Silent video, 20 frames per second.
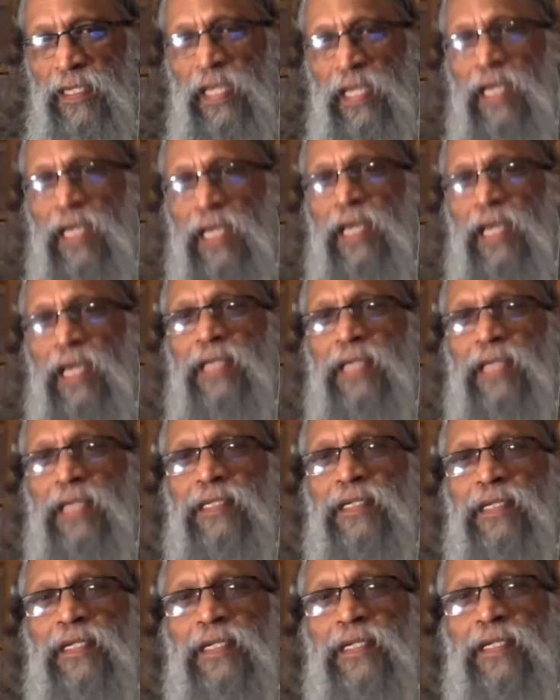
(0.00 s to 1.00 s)
And
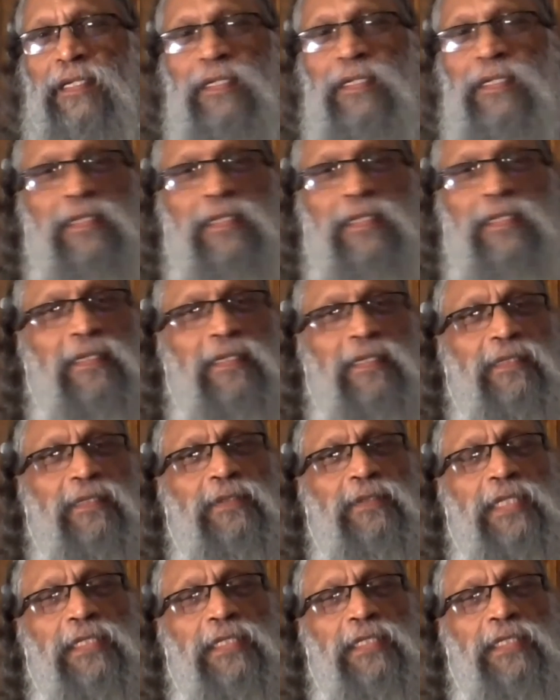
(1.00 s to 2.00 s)
you
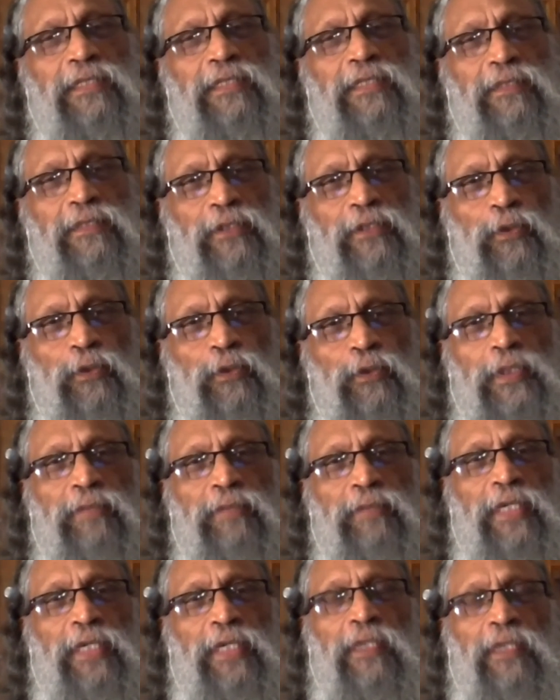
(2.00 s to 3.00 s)
just do it
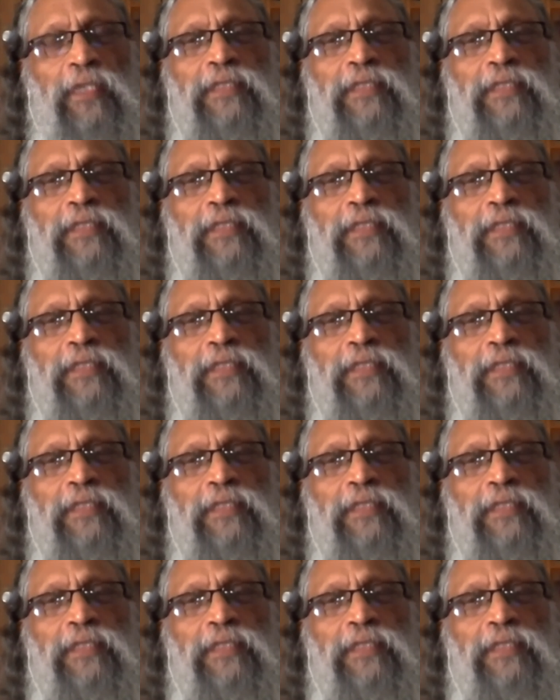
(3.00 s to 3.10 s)
because